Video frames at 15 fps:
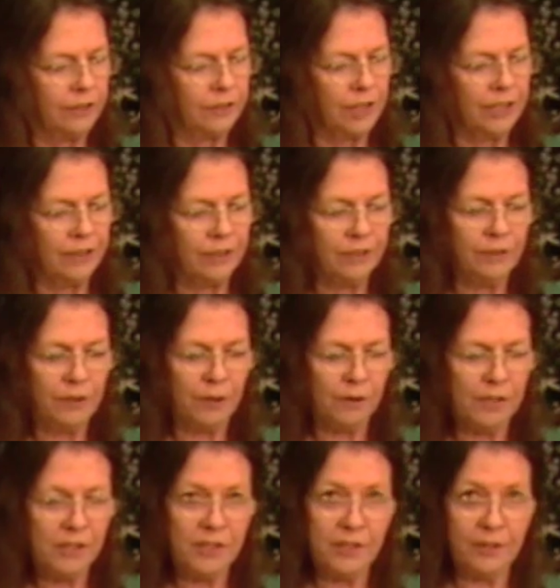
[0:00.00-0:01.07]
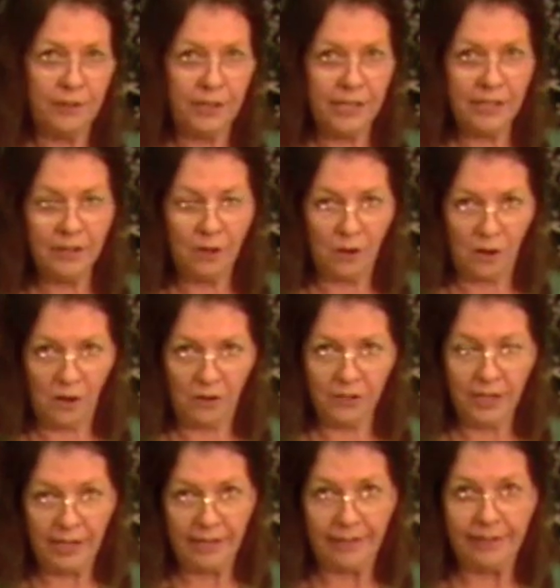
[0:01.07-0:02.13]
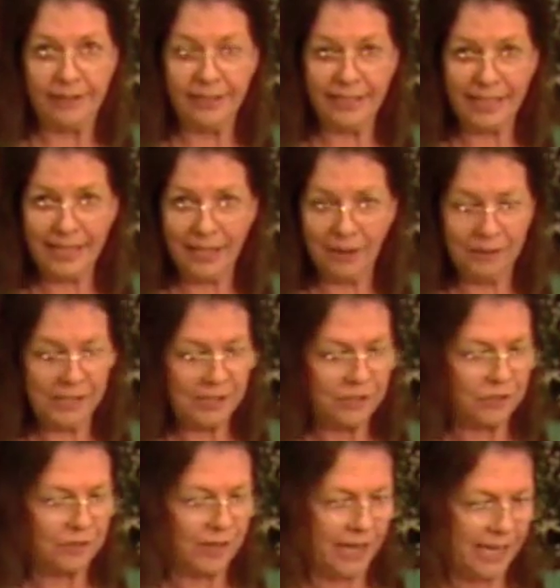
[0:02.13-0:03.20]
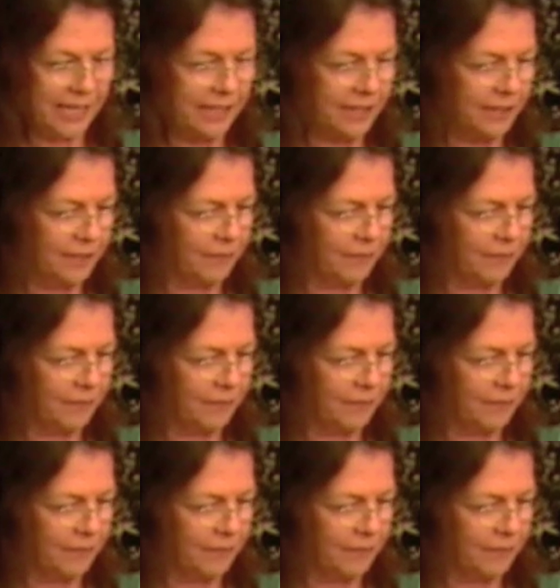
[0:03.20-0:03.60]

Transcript: It encouraged a thing called the carry trade.